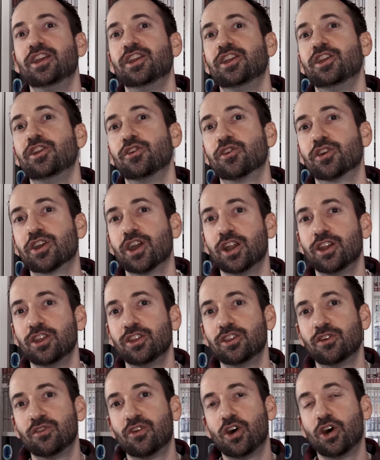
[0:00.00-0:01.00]
you know,
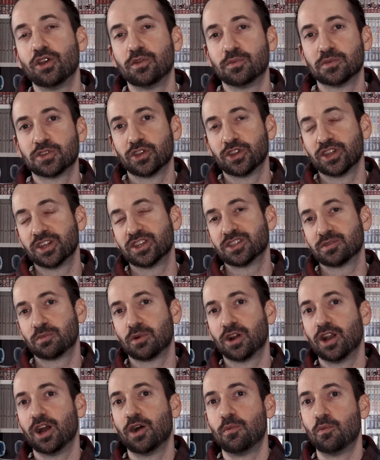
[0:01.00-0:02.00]
cutting the volume so they can
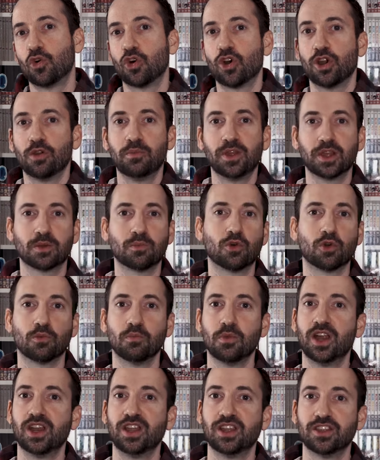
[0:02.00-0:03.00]
spread out more and make more
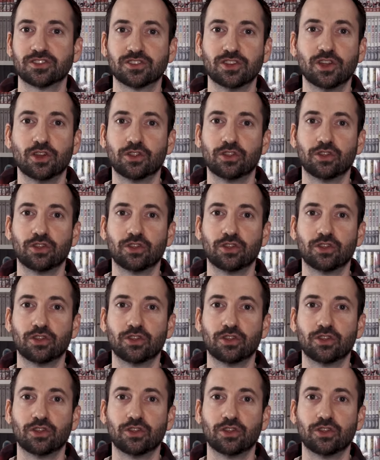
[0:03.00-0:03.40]
money is no,